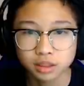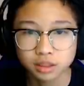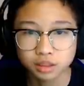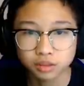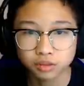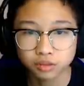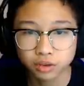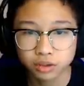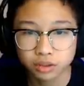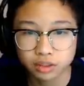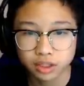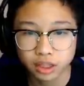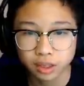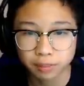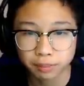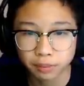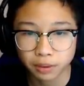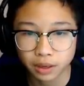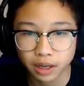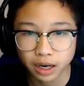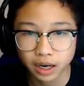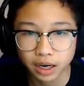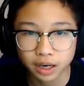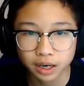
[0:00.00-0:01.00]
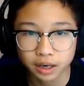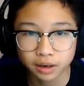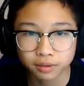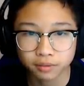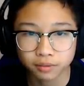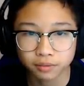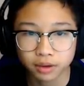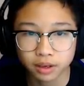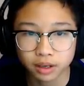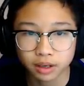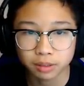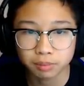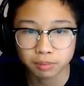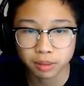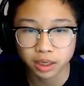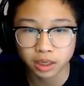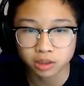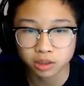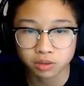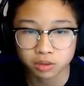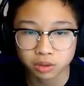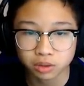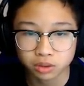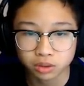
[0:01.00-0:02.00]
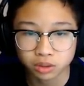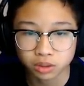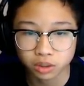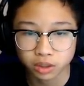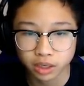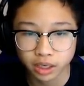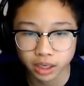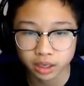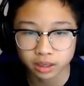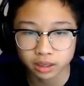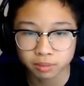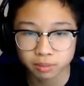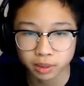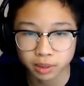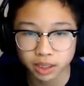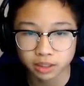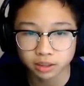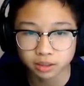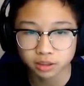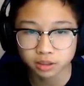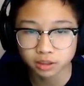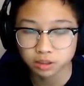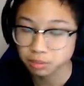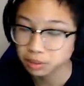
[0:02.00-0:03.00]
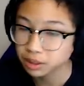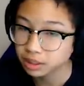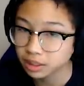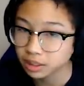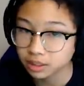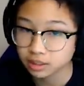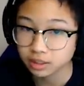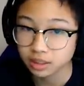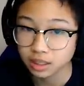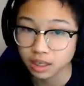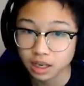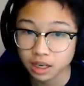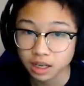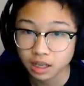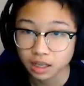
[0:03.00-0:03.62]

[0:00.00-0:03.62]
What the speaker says: So for example, I have Bakugo's grenade blasters because